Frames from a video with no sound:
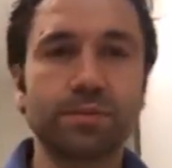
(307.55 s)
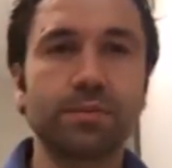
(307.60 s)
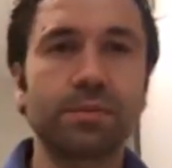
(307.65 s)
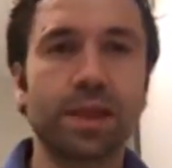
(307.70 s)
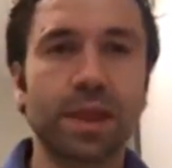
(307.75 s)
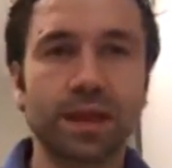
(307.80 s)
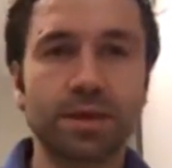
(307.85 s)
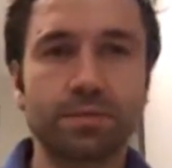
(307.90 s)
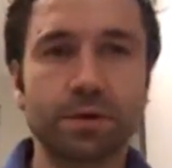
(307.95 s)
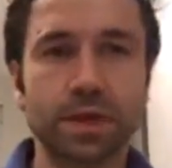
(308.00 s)

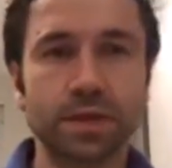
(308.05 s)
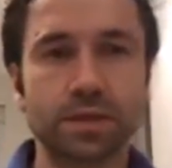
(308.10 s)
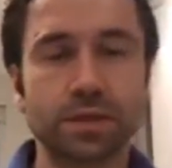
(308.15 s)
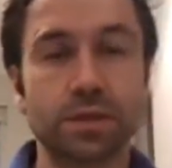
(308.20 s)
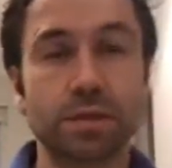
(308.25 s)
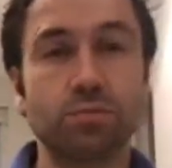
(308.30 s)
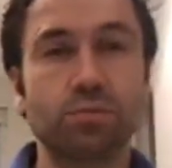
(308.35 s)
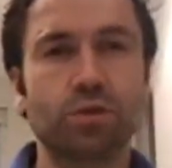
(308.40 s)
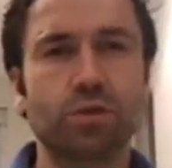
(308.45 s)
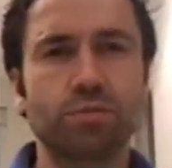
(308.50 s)
like, Russell
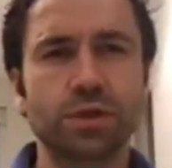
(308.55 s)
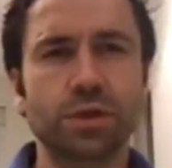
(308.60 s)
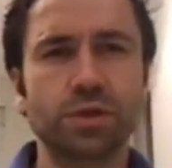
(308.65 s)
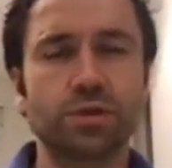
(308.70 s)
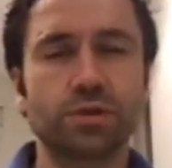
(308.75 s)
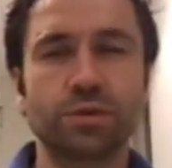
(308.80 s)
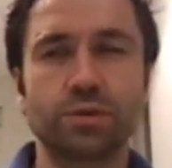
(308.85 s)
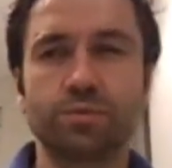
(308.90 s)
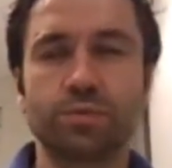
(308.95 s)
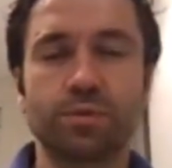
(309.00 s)
and Bromley
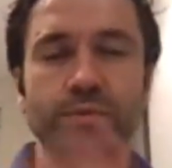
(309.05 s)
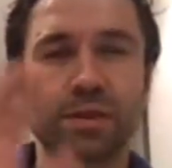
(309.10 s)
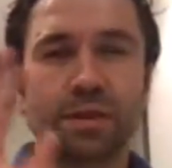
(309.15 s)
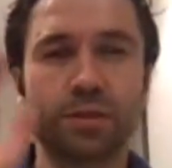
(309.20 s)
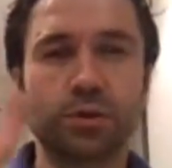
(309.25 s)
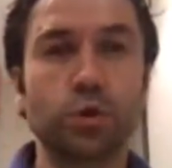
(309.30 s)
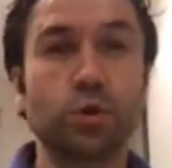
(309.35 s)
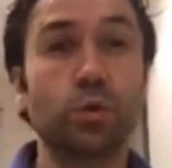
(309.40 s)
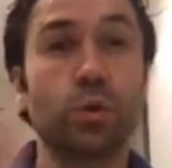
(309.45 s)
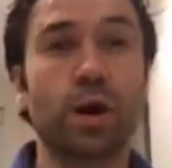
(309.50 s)
shoes are probably
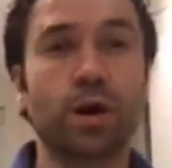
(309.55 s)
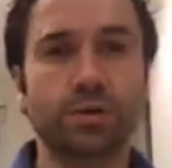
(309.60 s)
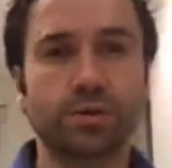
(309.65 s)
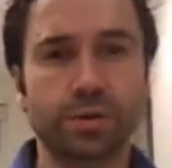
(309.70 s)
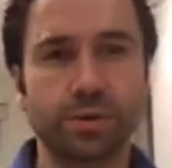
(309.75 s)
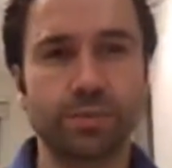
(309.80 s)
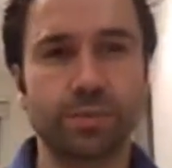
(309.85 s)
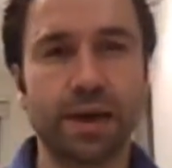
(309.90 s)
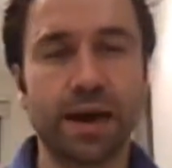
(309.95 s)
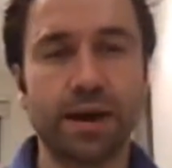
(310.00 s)
two
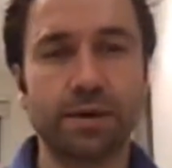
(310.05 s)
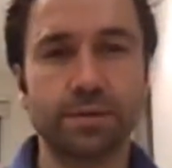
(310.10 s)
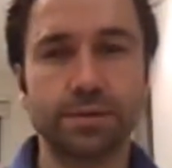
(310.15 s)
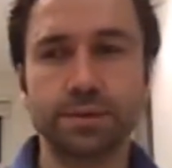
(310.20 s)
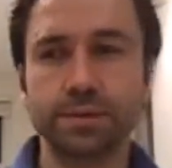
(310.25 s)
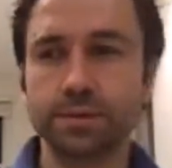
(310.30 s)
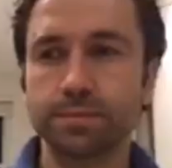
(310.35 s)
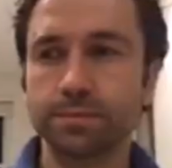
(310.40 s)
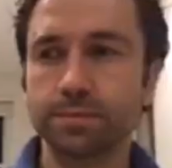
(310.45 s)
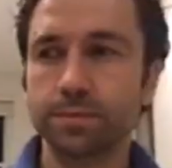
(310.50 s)
hundred
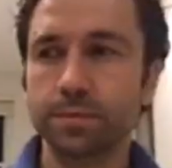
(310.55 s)
pounds.